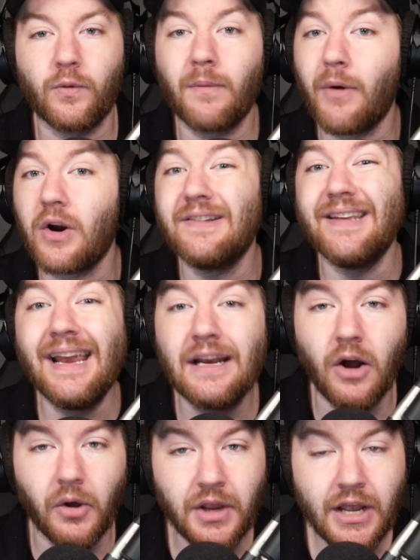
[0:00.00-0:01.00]
or Mark
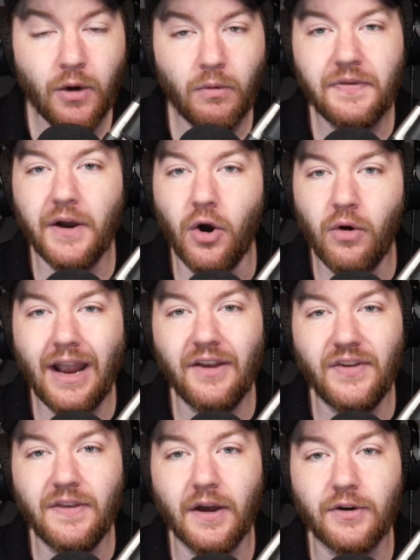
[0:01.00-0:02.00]
Daigneault with the
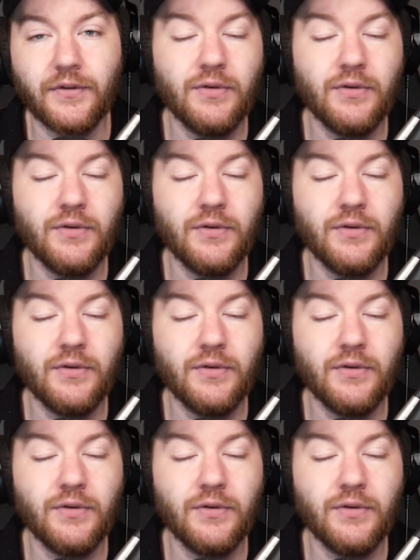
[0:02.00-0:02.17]
OKC Thunder,